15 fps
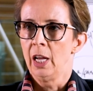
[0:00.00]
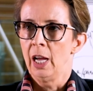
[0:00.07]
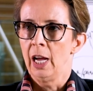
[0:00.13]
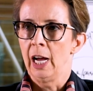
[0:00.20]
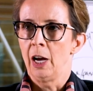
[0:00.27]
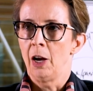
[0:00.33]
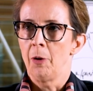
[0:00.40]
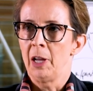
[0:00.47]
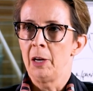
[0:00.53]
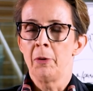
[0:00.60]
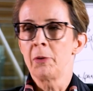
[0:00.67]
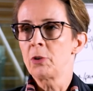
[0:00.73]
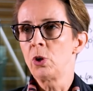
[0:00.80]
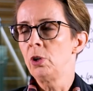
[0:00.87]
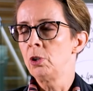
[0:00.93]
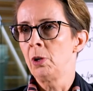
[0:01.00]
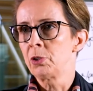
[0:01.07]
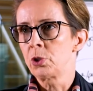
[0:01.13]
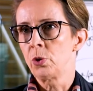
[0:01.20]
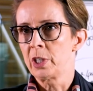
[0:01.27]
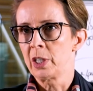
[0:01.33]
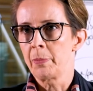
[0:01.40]
and I'm not
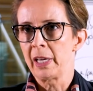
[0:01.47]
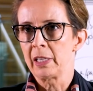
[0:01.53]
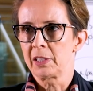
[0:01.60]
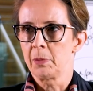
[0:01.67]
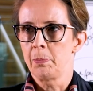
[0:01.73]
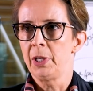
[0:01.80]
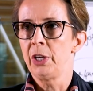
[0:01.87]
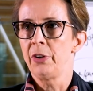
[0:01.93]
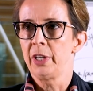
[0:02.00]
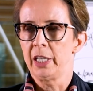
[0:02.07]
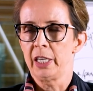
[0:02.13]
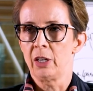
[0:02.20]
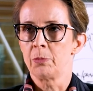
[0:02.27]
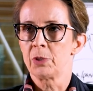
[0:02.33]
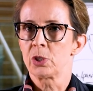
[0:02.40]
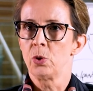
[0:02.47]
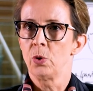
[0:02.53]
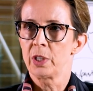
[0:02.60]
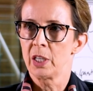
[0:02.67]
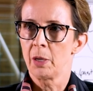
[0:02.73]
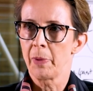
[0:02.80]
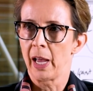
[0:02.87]
talking about superior here, I'm just
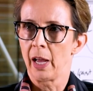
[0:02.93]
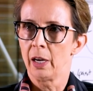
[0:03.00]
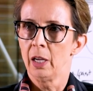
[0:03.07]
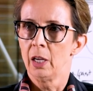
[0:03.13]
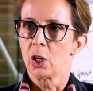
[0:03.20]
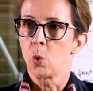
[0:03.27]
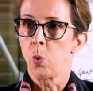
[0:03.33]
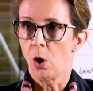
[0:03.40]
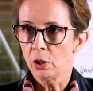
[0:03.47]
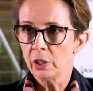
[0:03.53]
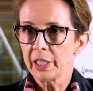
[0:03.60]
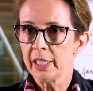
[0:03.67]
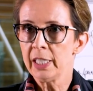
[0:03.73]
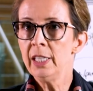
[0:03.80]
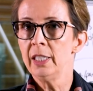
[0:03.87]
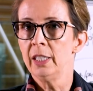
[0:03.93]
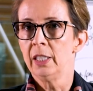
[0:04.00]
talking about quality,